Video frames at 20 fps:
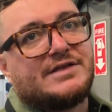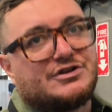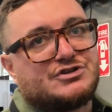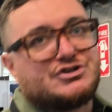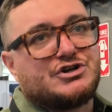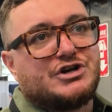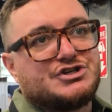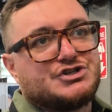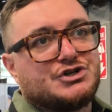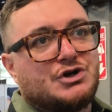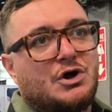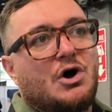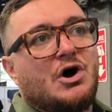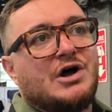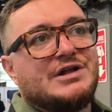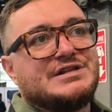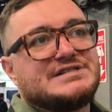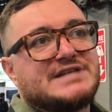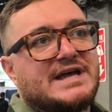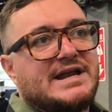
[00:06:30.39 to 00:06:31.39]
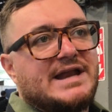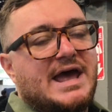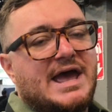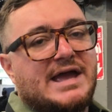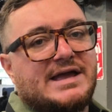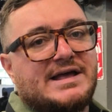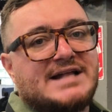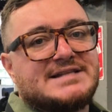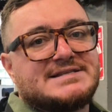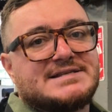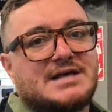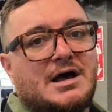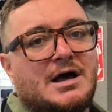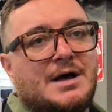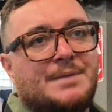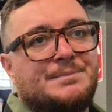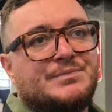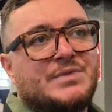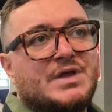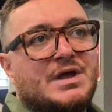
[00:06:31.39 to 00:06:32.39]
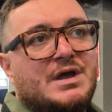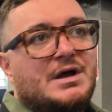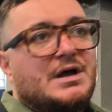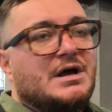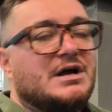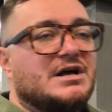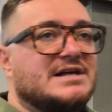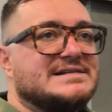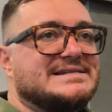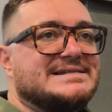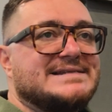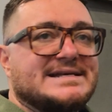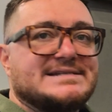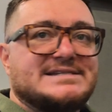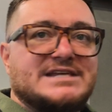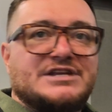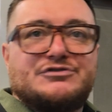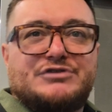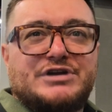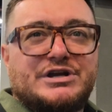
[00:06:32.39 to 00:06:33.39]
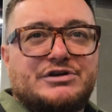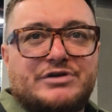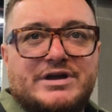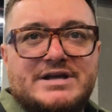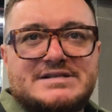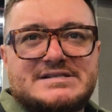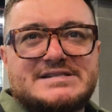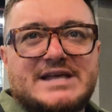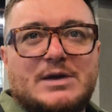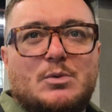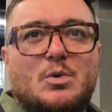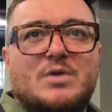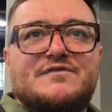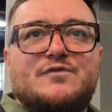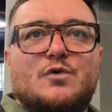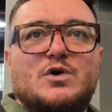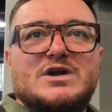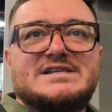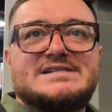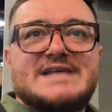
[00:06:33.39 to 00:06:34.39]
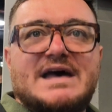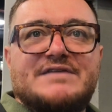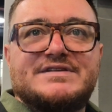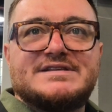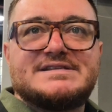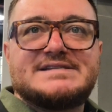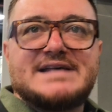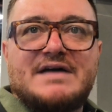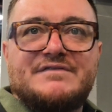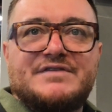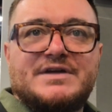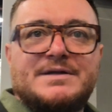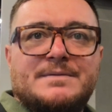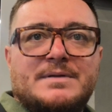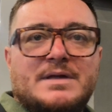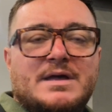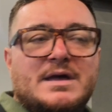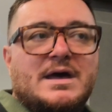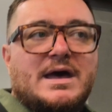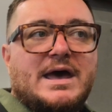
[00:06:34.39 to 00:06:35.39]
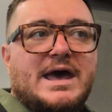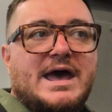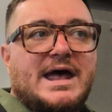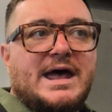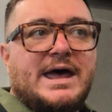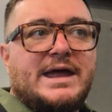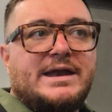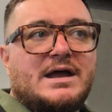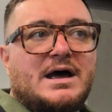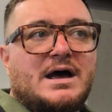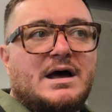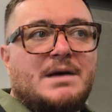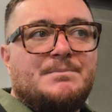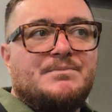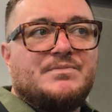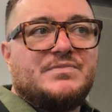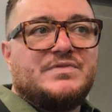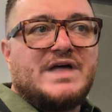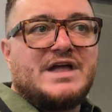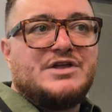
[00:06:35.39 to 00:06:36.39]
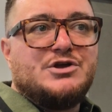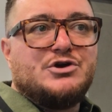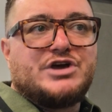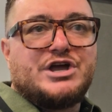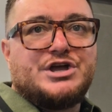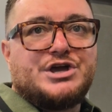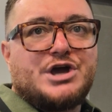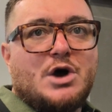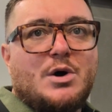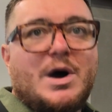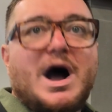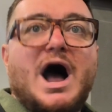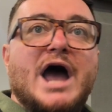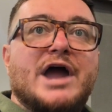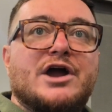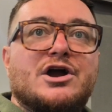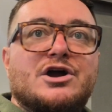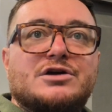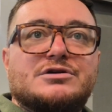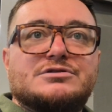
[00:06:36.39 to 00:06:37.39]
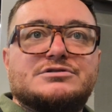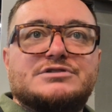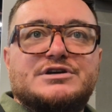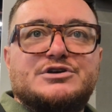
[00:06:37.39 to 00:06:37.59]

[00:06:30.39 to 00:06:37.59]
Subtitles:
The traditional onsen egg, that's a 63 degrees, it's like 147.7, and then you can go higher.